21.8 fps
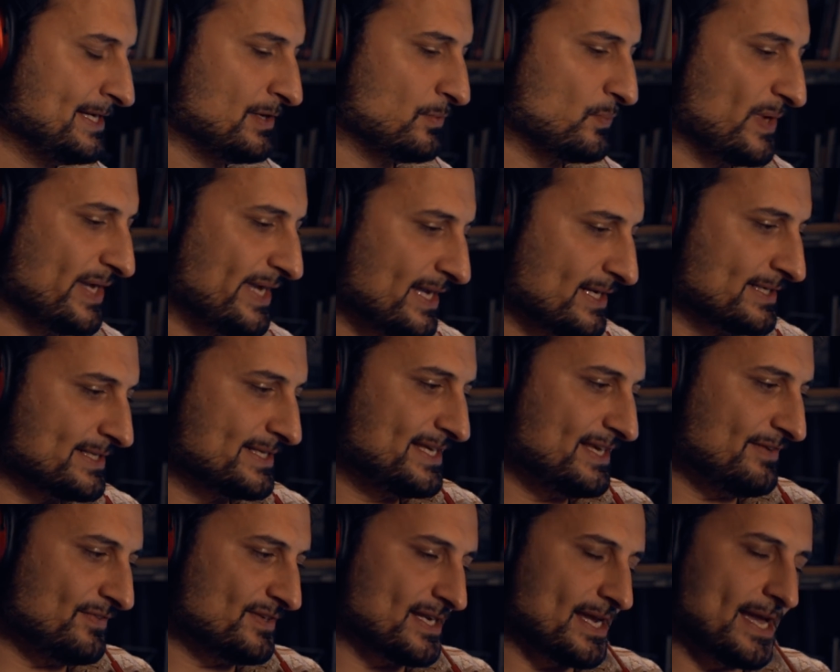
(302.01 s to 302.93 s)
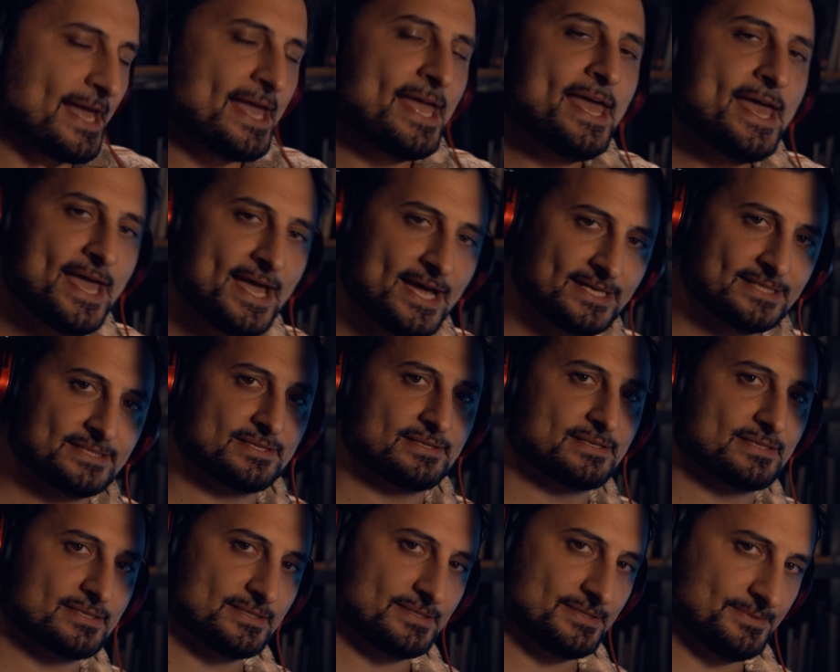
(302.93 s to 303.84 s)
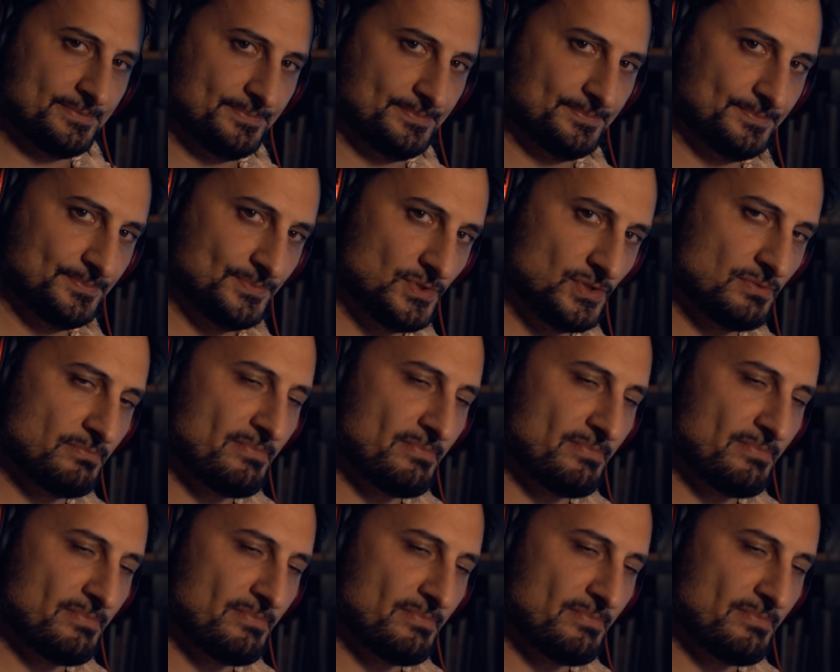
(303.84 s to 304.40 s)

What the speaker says: we can give it a hint to